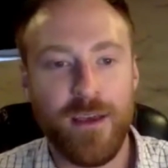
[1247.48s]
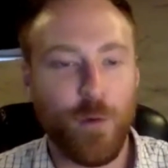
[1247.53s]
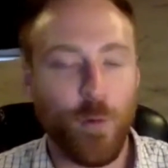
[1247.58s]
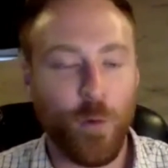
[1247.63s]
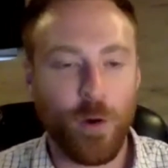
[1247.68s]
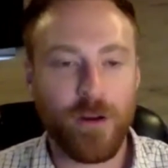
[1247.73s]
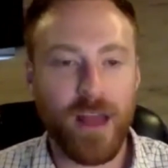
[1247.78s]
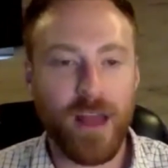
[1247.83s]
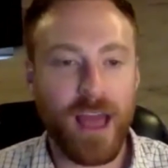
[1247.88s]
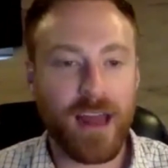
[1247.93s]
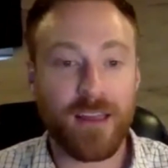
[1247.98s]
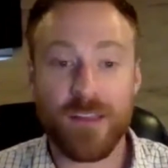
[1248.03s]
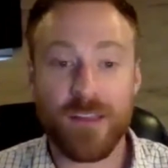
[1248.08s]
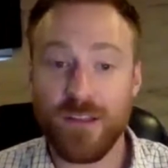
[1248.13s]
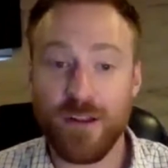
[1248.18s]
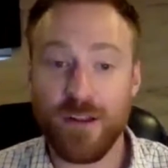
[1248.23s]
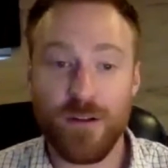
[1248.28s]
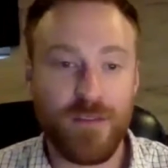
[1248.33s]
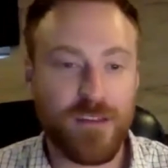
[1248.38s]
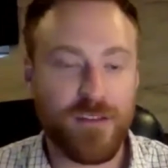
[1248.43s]
we're not a
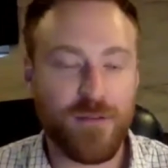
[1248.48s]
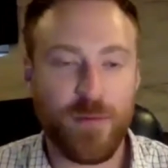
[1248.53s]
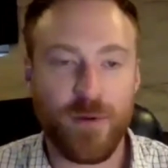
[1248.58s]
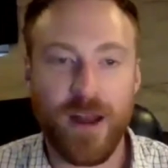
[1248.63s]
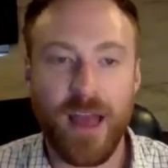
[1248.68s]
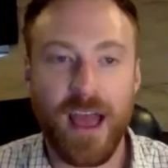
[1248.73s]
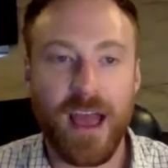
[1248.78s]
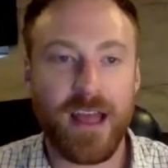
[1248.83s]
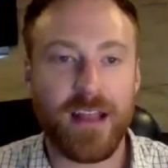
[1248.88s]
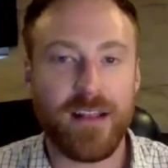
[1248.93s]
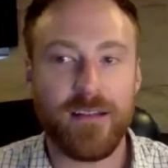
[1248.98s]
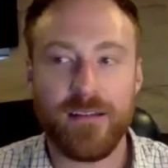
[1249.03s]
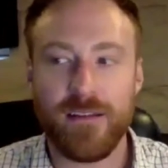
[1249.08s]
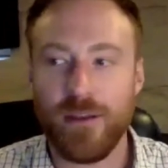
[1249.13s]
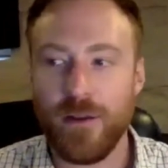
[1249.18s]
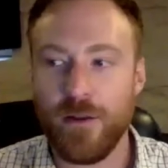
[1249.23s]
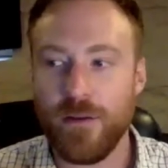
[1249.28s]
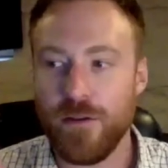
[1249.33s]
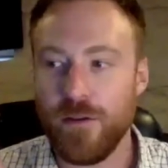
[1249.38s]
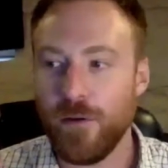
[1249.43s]
service. We're not,
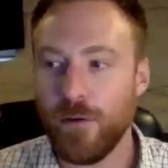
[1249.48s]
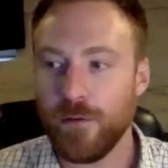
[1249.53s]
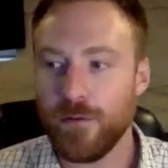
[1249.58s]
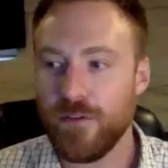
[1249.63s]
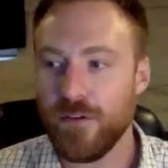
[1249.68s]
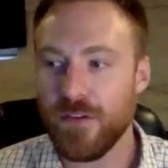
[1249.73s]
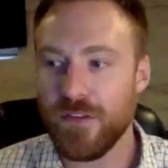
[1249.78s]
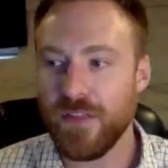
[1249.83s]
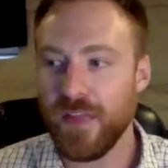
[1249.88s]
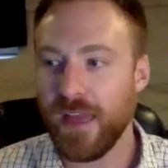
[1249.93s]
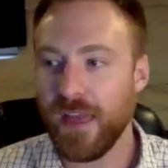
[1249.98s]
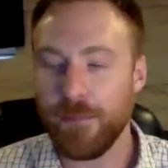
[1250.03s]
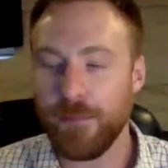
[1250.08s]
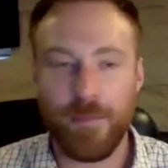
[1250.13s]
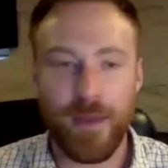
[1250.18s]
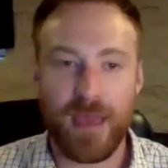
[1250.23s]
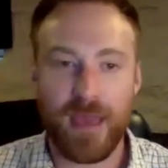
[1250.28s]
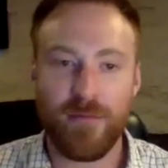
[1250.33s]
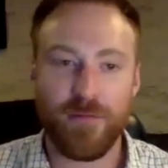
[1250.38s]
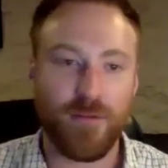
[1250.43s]
you don't just like
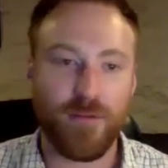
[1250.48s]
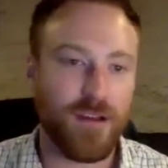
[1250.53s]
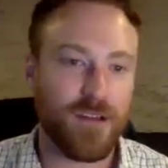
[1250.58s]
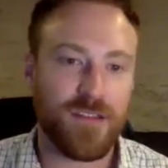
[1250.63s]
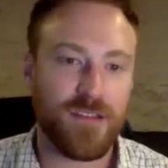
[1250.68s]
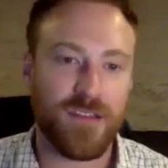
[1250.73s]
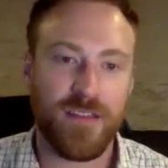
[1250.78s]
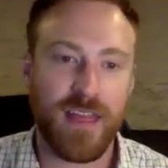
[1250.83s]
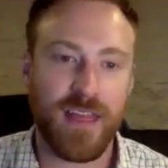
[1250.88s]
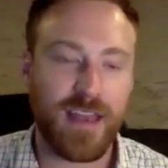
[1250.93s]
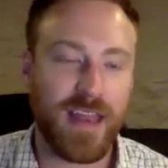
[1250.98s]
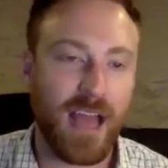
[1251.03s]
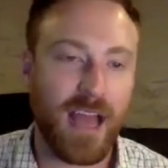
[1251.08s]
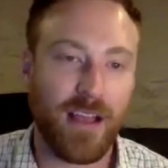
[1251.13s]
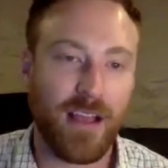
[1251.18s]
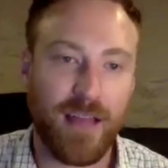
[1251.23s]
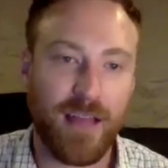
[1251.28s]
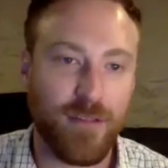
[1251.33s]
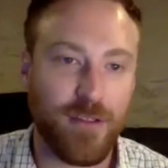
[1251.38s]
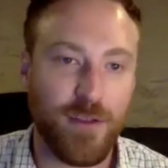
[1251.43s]
pay for us and then
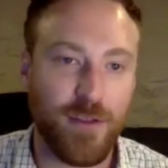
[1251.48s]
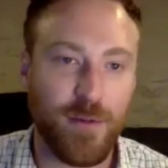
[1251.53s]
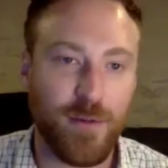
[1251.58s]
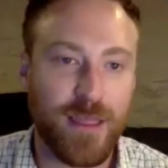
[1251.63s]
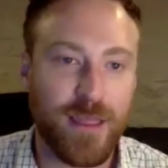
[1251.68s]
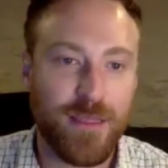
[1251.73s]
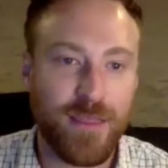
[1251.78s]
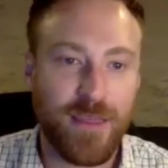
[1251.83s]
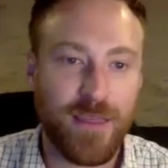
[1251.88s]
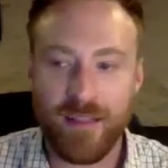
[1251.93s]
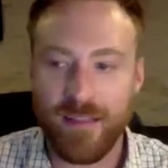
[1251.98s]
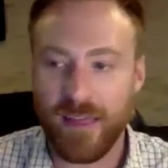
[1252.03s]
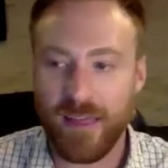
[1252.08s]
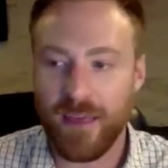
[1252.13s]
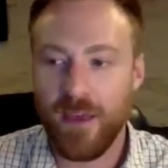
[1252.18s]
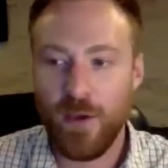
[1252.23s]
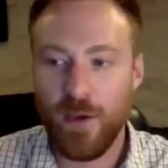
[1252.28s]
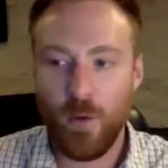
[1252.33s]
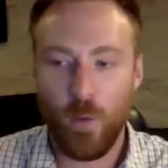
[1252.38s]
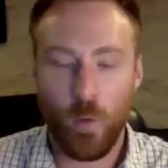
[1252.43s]
not have to do anything. Like,
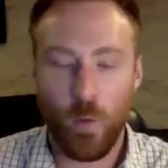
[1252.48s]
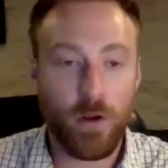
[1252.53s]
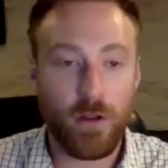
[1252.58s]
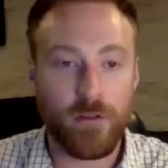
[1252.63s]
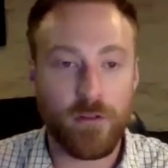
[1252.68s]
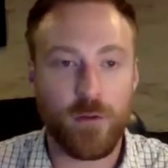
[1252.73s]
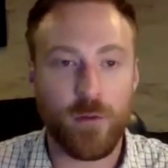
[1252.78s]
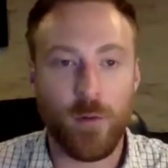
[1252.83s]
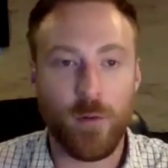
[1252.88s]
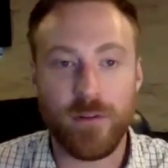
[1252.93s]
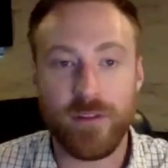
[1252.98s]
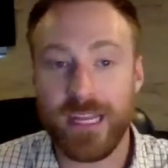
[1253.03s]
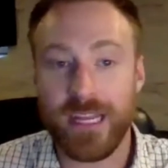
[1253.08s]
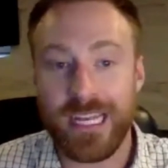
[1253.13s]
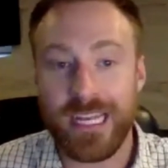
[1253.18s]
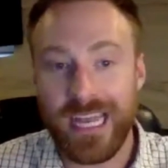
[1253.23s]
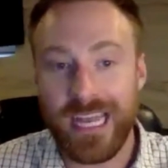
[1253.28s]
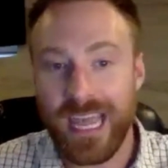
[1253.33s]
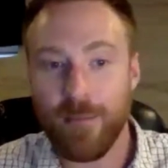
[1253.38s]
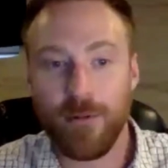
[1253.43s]
we're a tool to
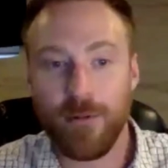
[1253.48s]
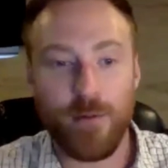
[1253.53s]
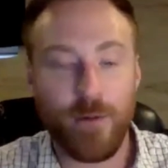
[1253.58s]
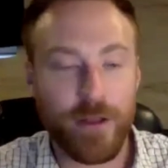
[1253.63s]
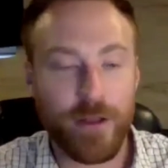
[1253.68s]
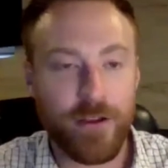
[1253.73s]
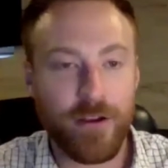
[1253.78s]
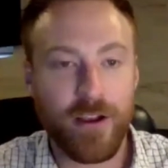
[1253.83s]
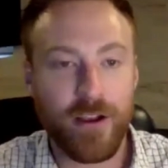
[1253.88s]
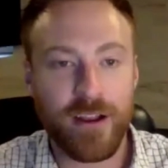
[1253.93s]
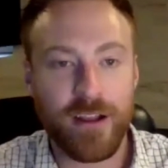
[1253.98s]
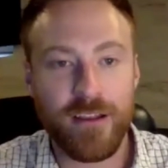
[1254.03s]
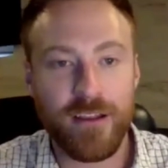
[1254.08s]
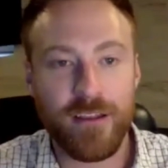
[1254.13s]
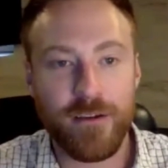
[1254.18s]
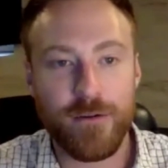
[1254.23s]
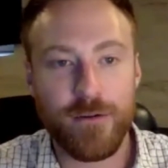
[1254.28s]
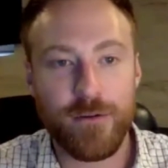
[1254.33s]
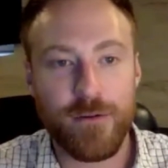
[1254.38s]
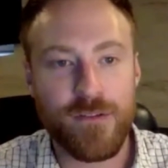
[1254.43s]
enable what you're going to
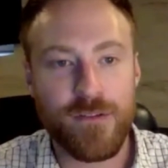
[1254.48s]
do.